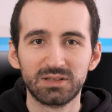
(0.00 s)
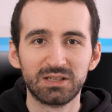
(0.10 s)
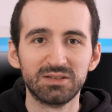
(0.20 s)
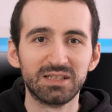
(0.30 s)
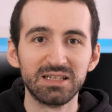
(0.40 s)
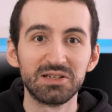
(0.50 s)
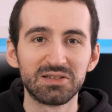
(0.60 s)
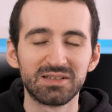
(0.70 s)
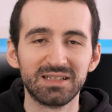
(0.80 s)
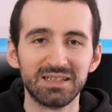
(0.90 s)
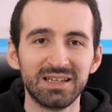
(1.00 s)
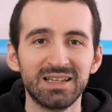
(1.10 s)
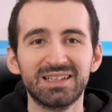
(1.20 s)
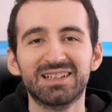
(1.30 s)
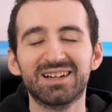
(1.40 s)
continuously
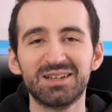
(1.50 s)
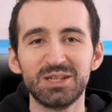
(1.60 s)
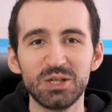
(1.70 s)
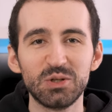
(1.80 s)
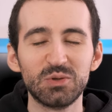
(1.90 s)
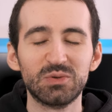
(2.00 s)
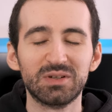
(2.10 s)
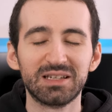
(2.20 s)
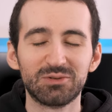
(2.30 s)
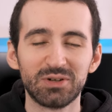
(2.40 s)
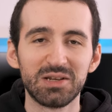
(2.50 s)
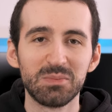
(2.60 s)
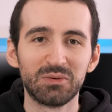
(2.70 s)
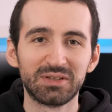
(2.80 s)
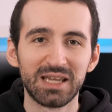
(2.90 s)
uh, new
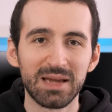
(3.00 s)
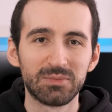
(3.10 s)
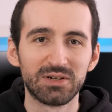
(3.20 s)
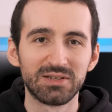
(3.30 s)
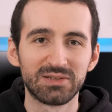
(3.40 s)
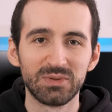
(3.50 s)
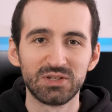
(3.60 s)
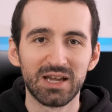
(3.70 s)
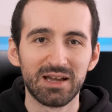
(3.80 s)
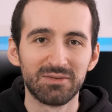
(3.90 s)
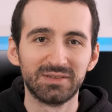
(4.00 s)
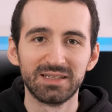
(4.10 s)
incredible cameras which have